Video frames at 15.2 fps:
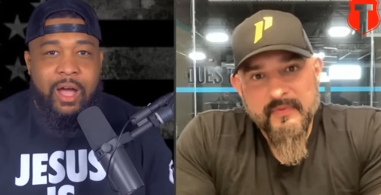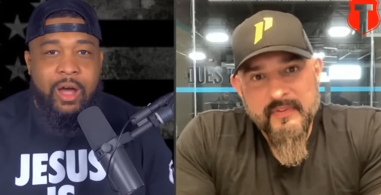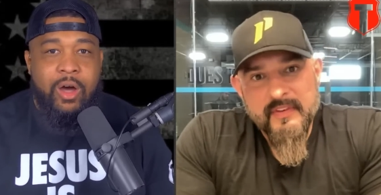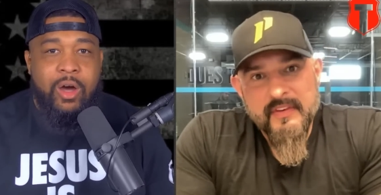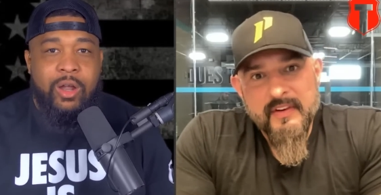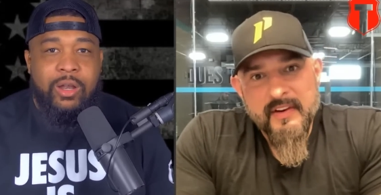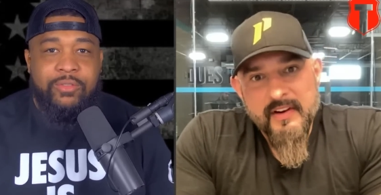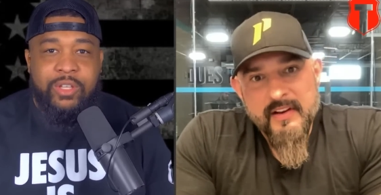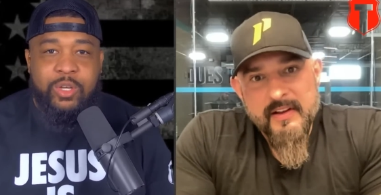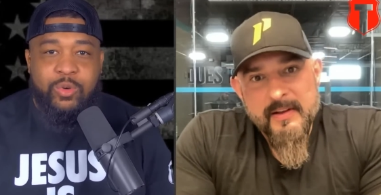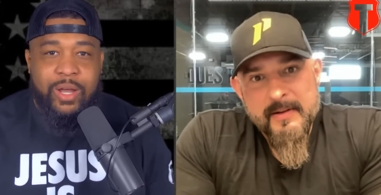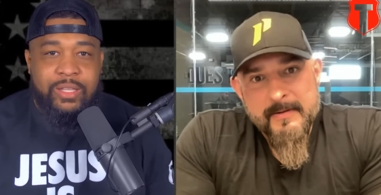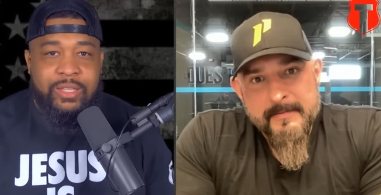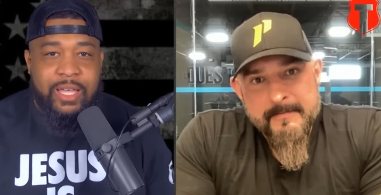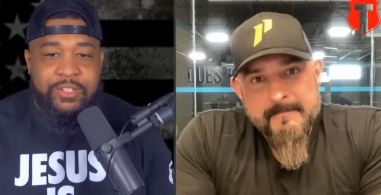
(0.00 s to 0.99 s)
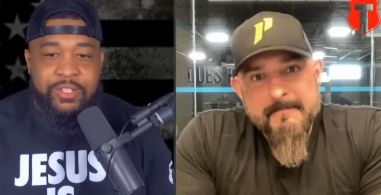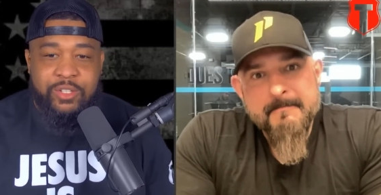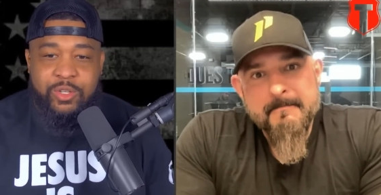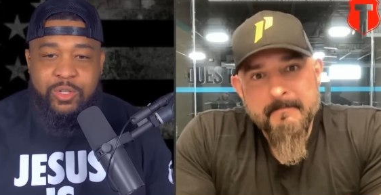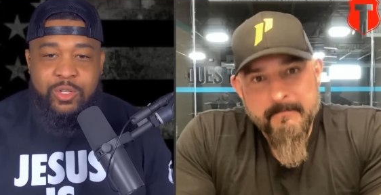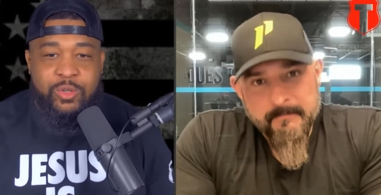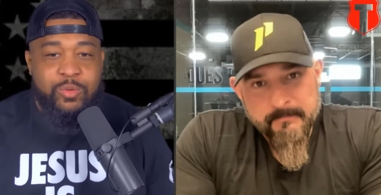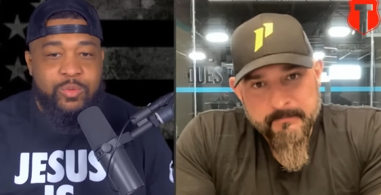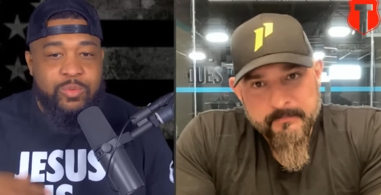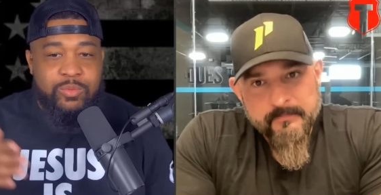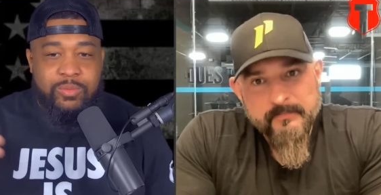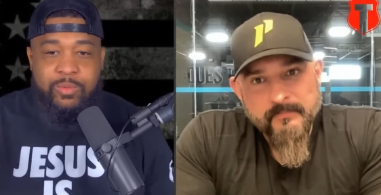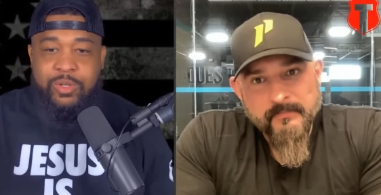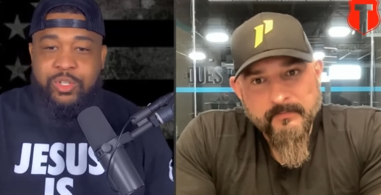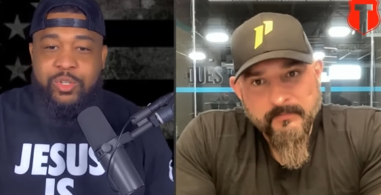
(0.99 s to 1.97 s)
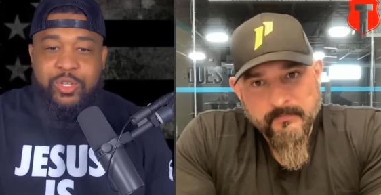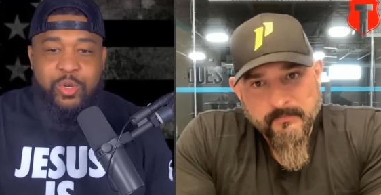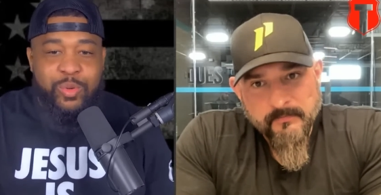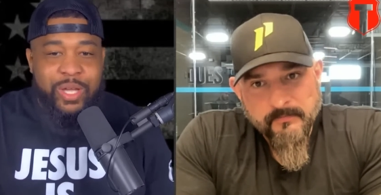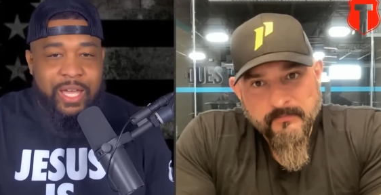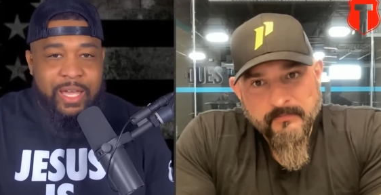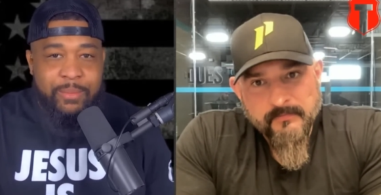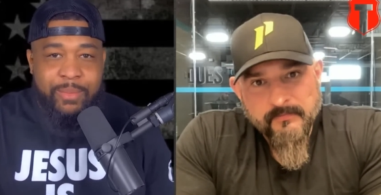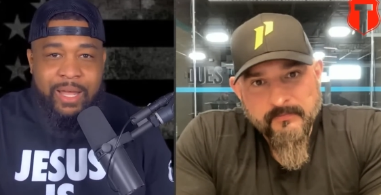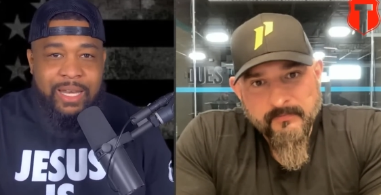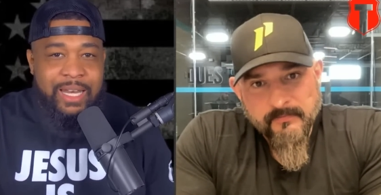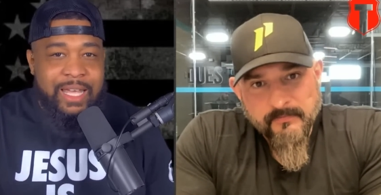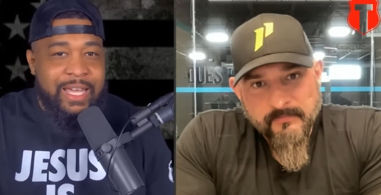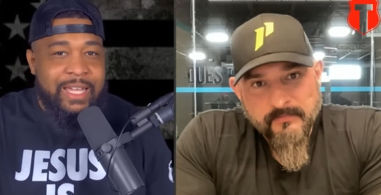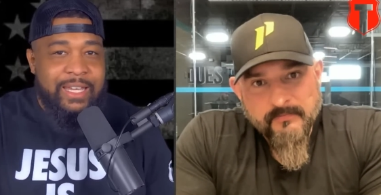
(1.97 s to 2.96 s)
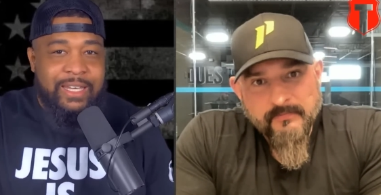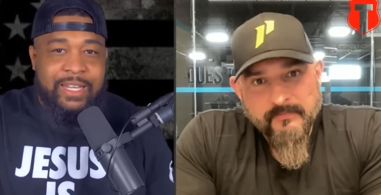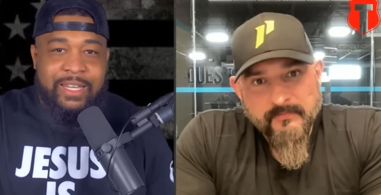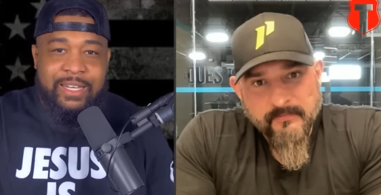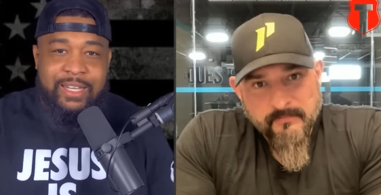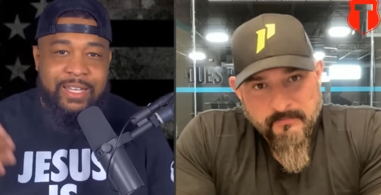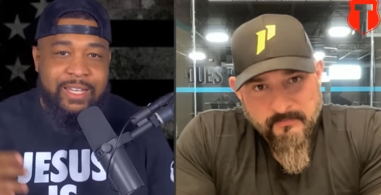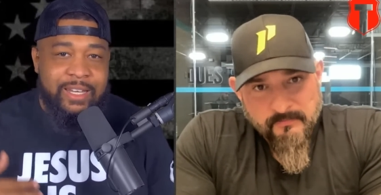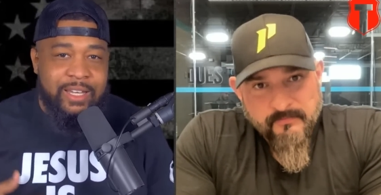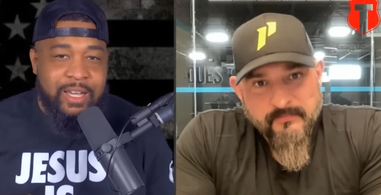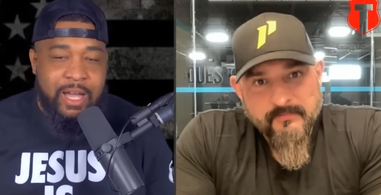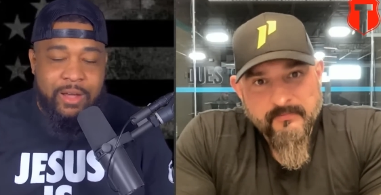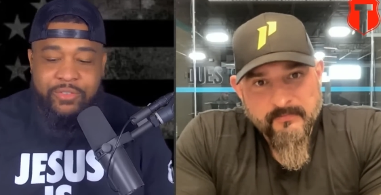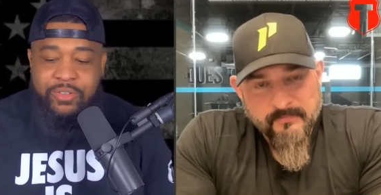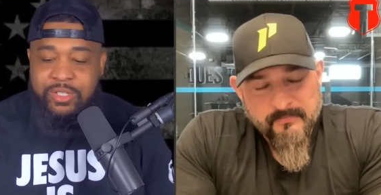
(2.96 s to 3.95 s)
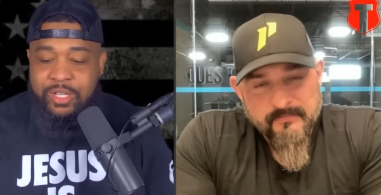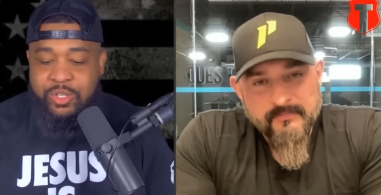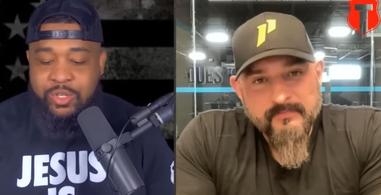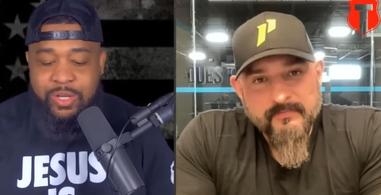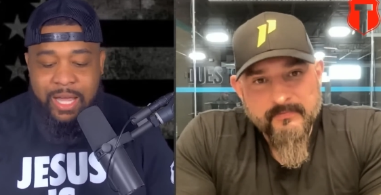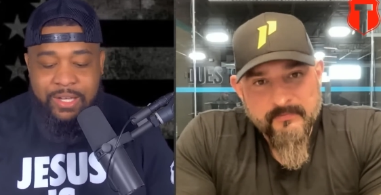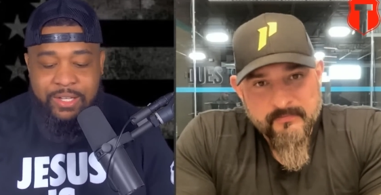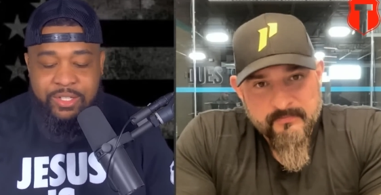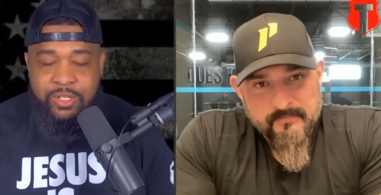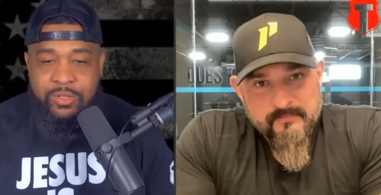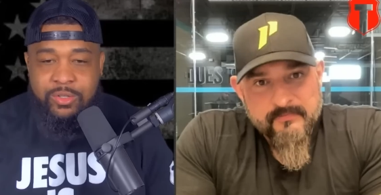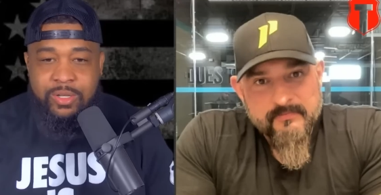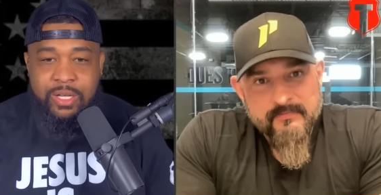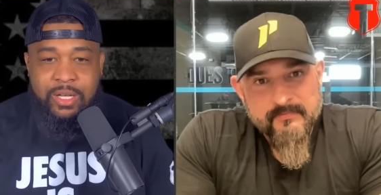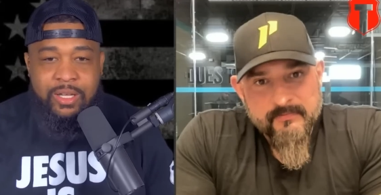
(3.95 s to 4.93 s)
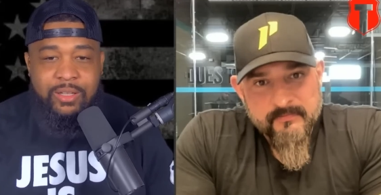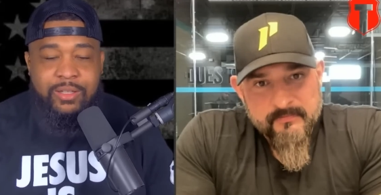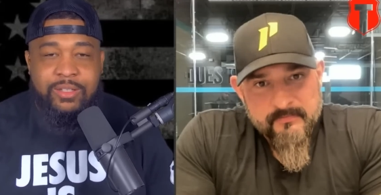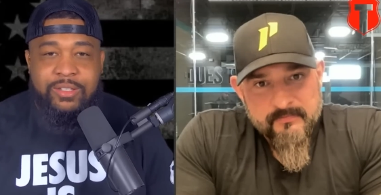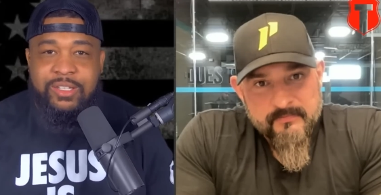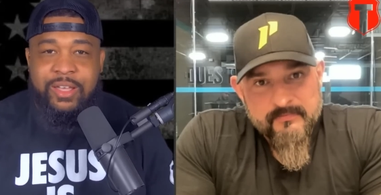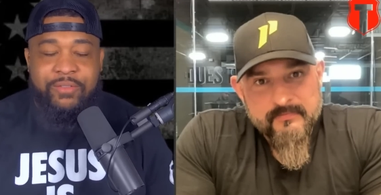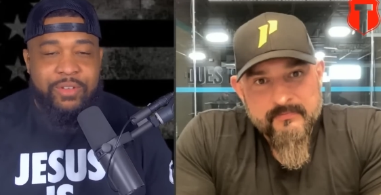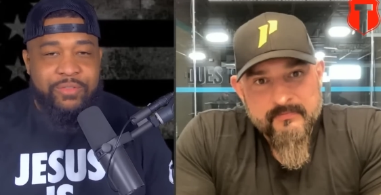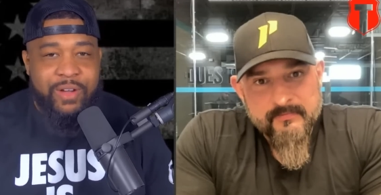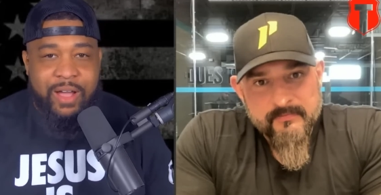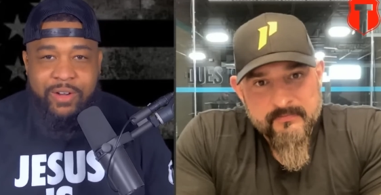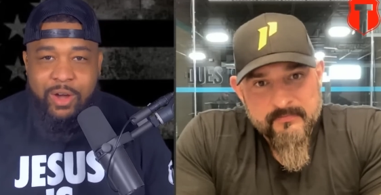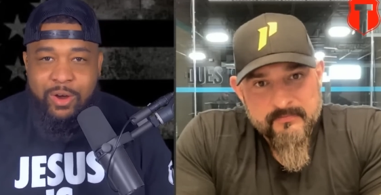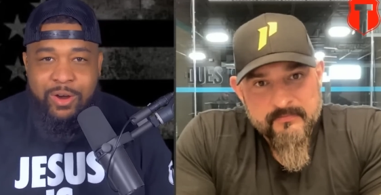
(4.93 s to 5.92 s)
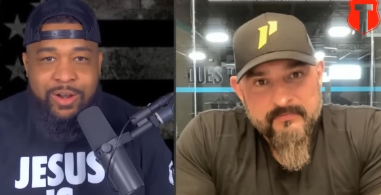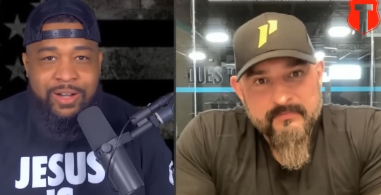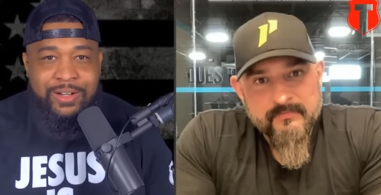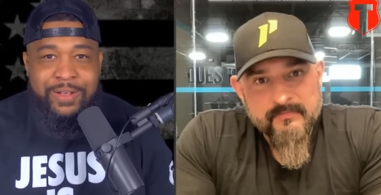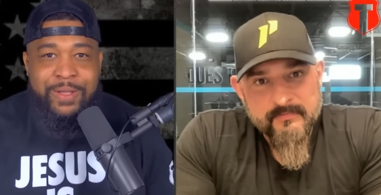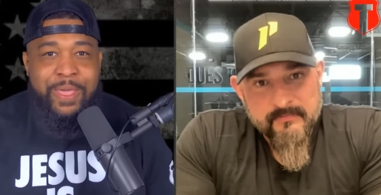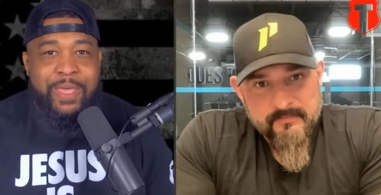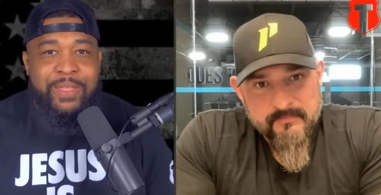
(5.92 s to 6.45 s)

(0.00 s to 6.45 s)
Speaker 1: All of the great things that you do, what you do with Ed Mylett and the and the conference that you guys do, 75 Hard.